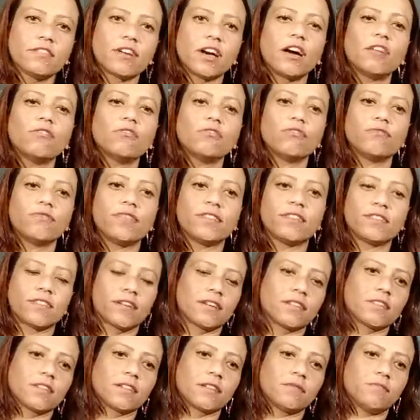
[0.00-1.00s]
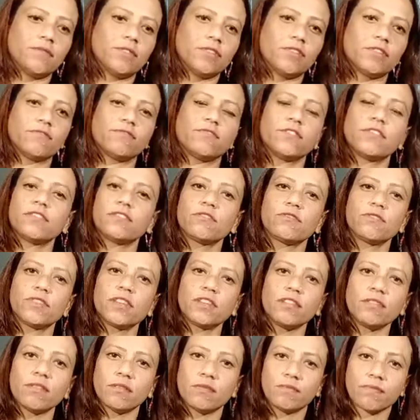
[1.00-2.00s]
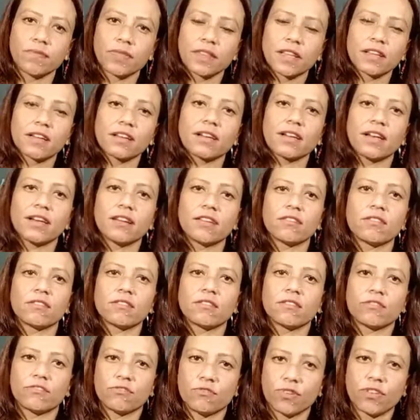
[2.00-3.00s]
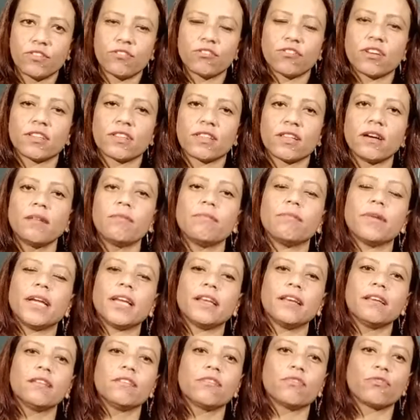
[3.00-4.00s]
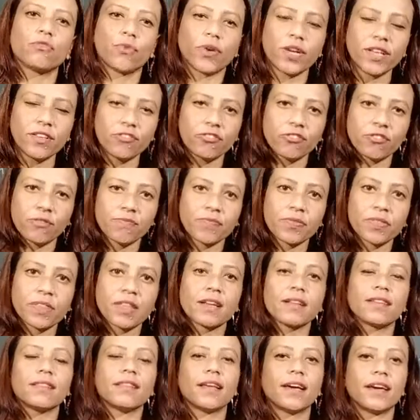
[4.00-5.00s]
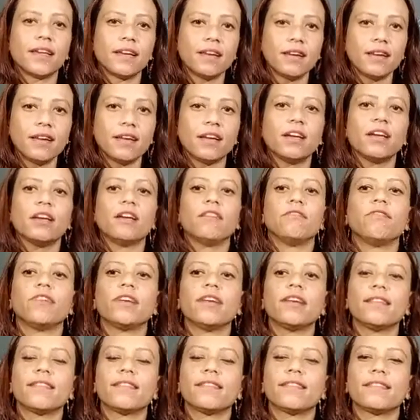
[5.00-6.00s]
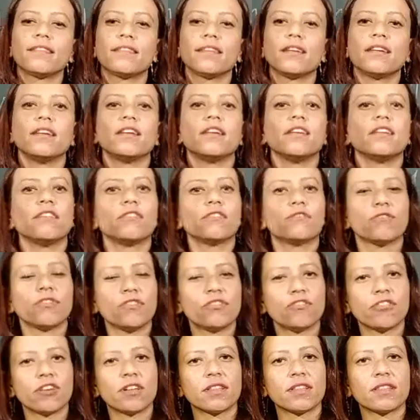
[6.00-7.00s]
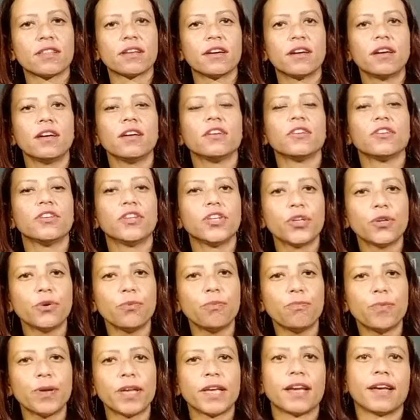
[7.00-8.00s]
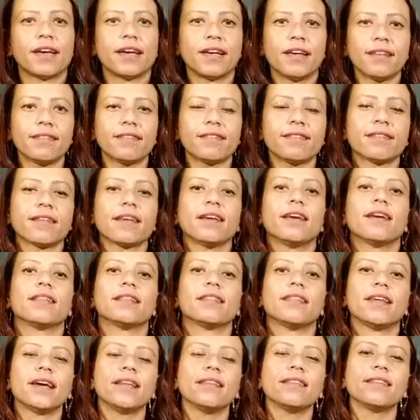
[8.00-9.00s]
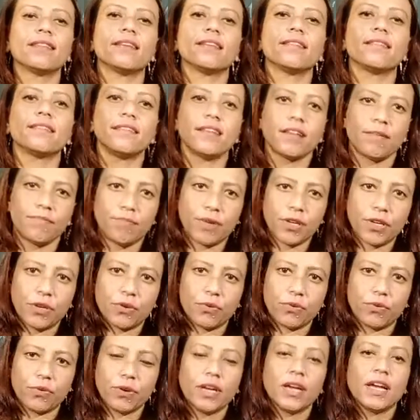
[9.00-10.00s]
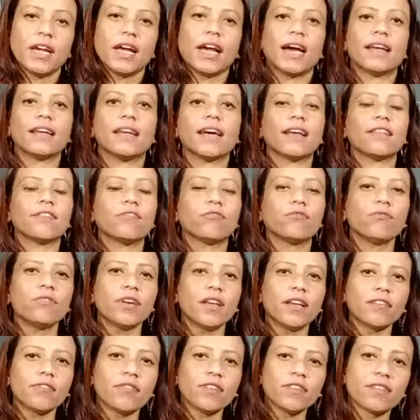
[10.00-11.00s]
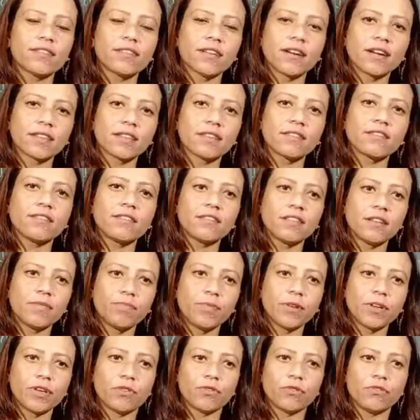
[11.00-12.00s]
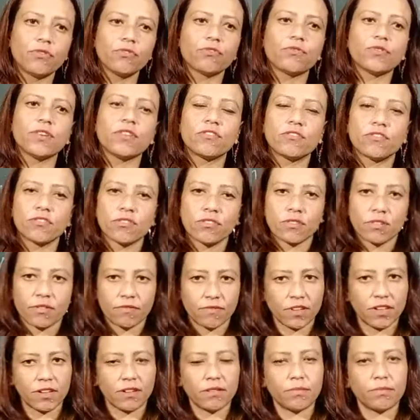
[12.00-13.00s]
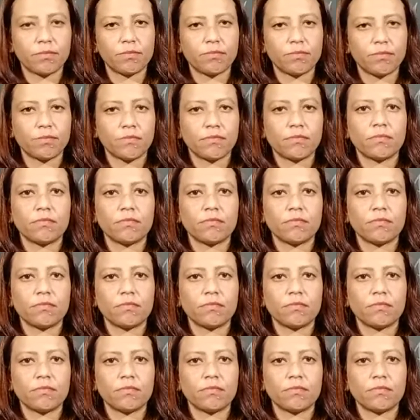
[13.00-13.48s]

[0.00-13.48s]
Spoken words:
how do we start a computer? First we click switch on the main switch, then we switch on the UPS, then the CPU. And as soon as we start the CPU switch, we